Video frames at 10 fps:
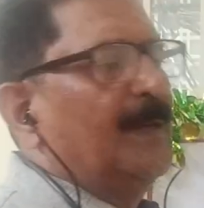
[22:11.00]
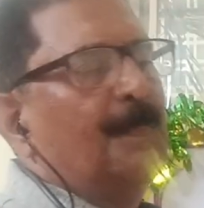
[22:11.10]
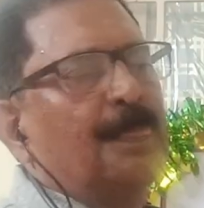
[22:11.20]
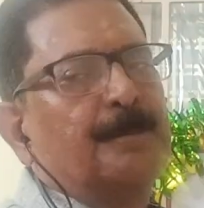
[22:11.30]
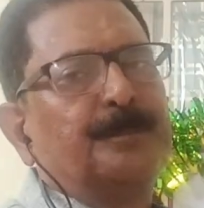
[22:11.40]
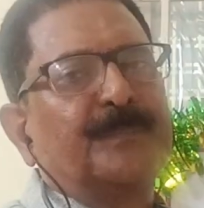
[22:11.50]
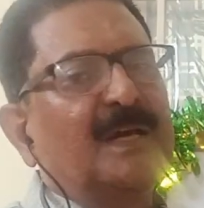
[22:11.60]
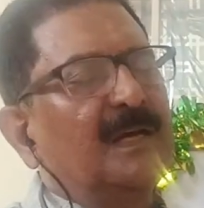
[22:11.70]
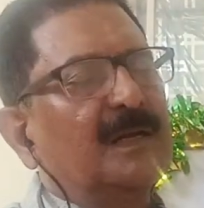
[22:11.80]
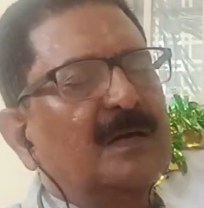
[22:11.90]
way,
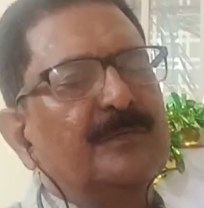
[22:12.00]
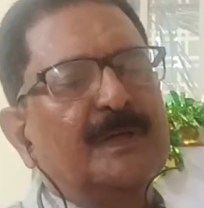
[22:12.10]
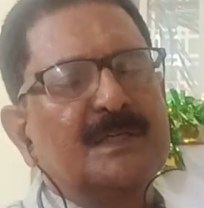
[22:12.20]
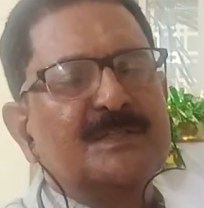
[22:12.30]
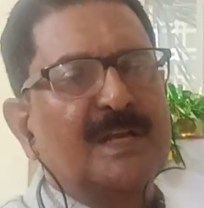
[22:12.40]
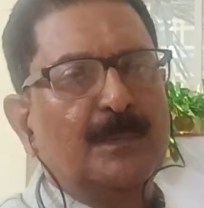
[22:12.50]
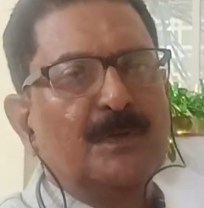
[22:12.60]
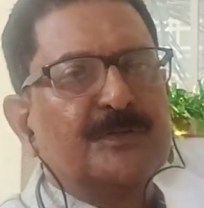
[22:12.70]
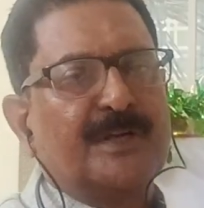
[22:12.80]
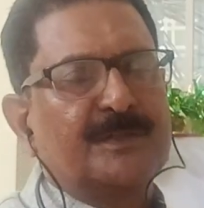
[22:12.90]
they are having a
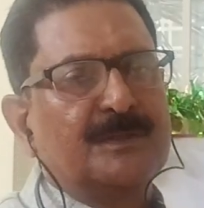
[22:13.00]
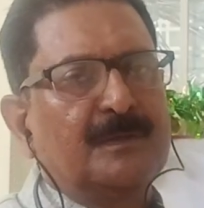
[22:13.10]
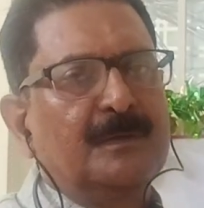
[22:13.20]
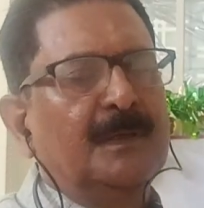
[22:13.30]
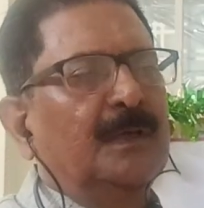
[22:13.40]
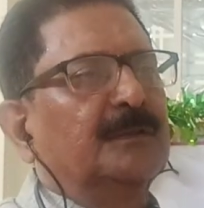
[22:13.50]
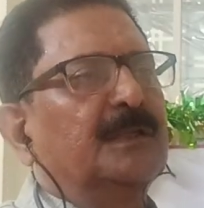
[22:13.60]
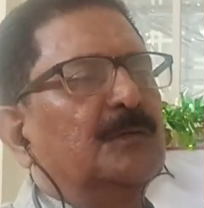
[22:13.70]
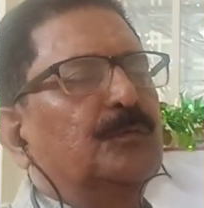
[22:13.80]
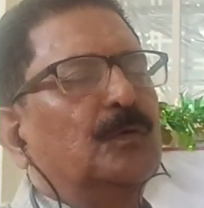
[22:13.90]
stable structure.
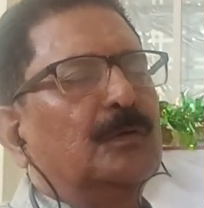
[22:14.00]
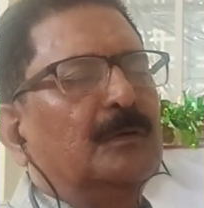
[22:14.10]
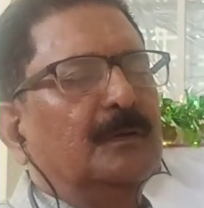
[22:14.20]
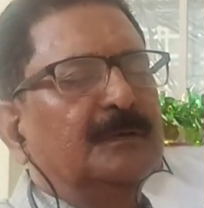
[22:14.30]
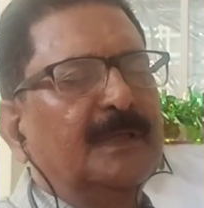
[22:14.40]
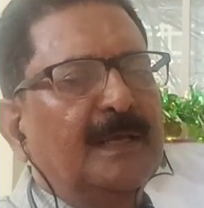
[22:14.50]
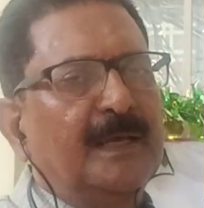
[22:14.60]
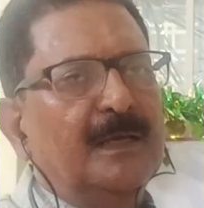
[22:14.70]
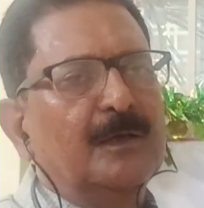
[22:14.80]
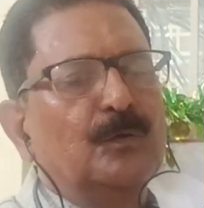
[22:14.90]
Therefore,
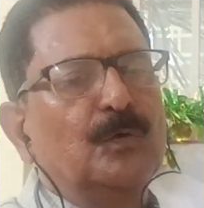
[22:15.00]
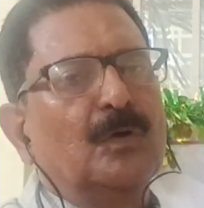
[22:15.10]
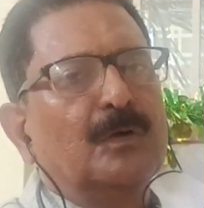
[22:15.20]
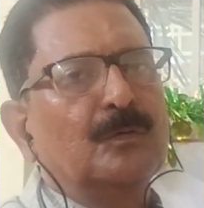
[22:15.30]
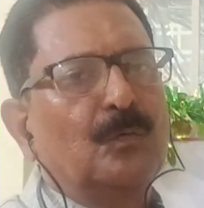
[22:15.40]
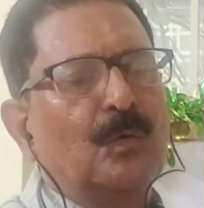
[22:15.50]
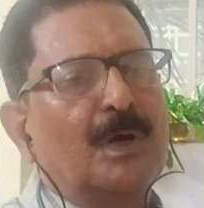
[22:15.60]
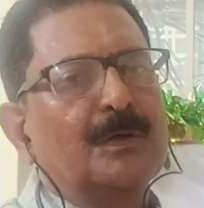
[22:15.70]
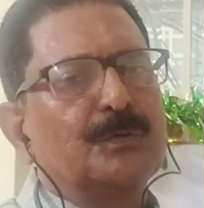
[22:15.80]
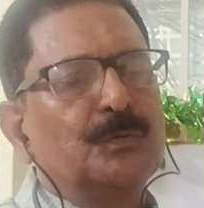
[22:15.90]
they do not
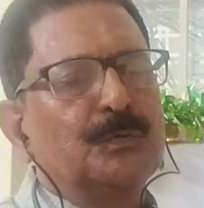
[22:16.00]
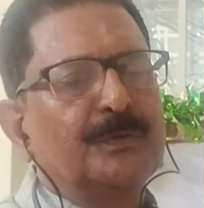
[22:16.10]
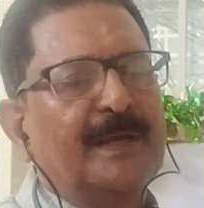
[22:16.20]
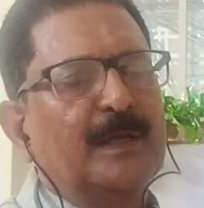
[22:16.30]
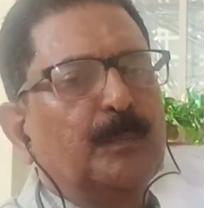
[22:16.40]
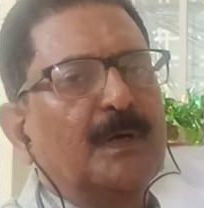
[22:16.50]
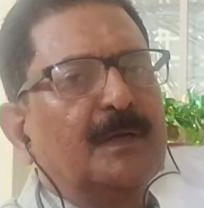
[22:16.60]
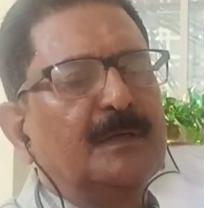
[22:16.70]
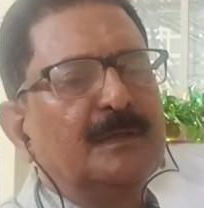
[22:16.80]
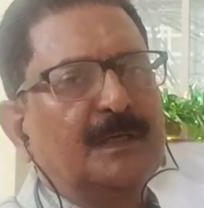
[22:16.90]
want to take
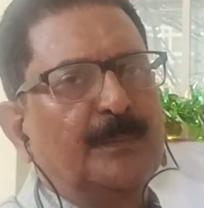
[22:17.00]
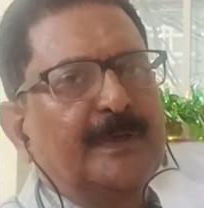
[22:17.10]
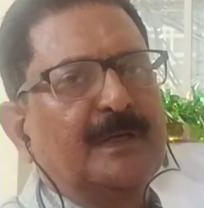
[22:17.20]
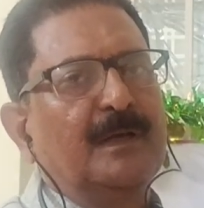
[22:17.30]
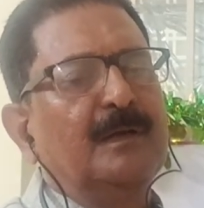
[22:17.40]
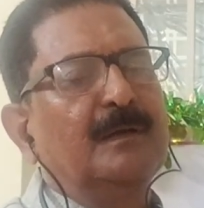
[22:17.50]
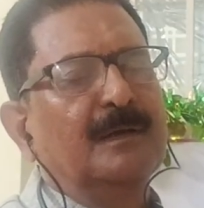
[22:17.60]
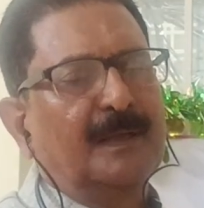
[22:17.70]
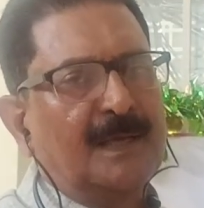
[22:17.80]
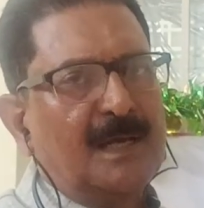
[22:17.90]
part in chemical
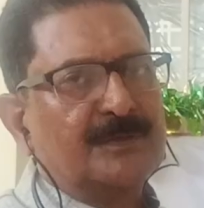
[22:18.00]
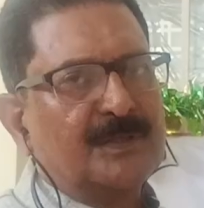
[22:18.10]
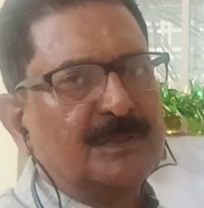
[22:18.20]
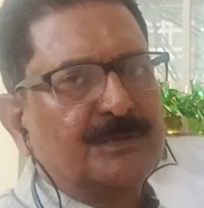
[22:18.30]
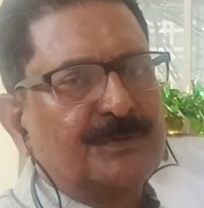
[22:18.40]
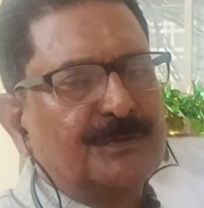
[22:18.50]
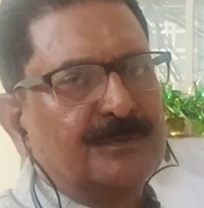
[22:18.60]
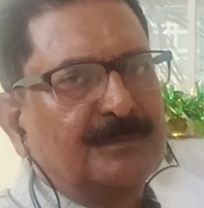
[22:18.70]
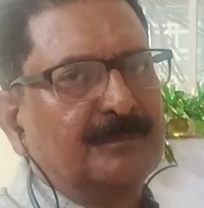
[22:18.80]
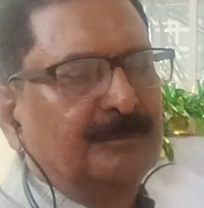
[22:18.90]
reactions.